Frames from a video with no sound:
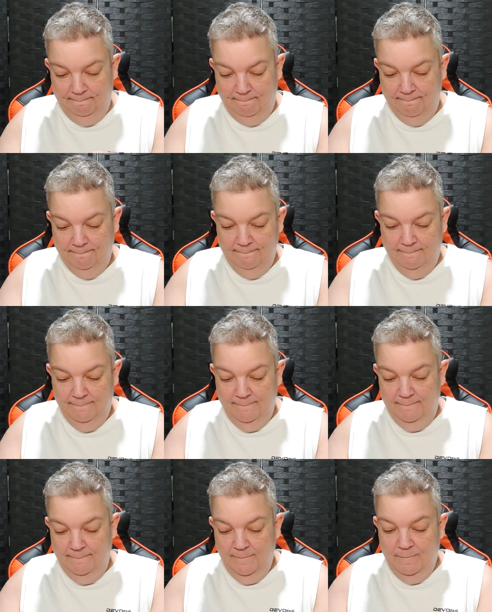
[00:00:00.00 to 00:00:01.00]

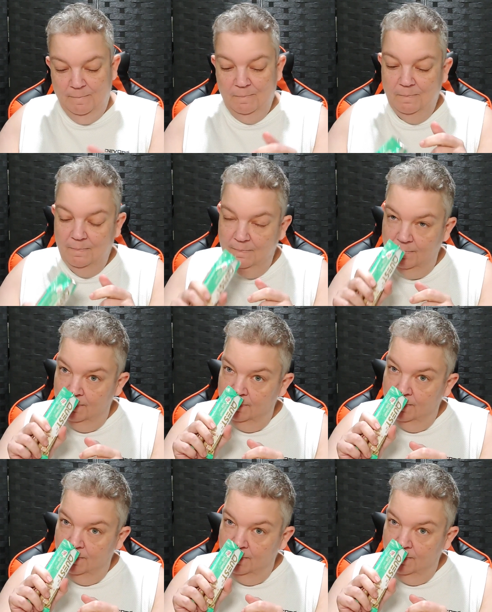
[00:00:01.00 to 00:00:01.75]
No one is speaking in this clip.